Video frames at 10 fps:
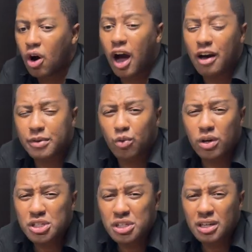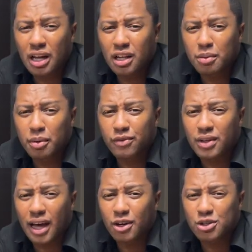oh, I've been watching a little bit of
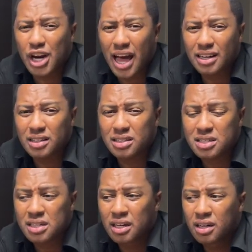Yellowjackets,